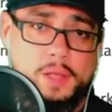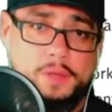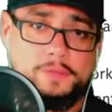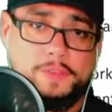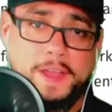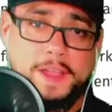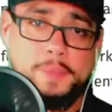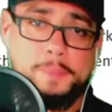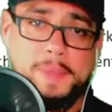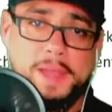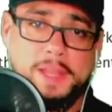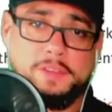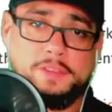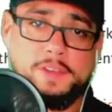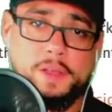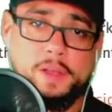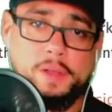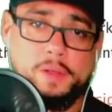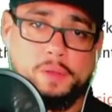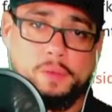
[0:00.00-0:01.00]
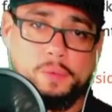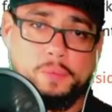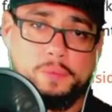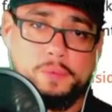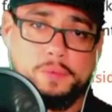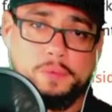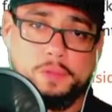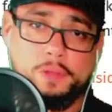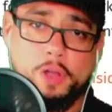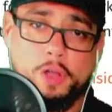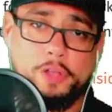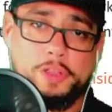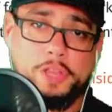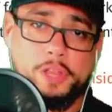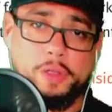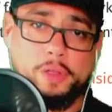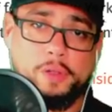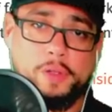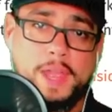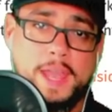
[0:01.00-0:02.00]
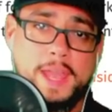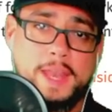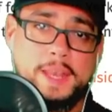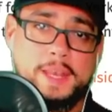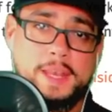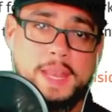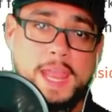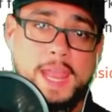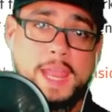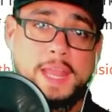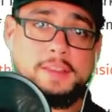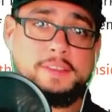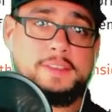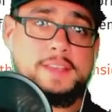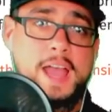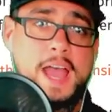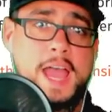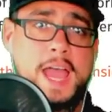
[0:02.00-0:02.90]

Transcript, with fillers: Environmental lawyer and I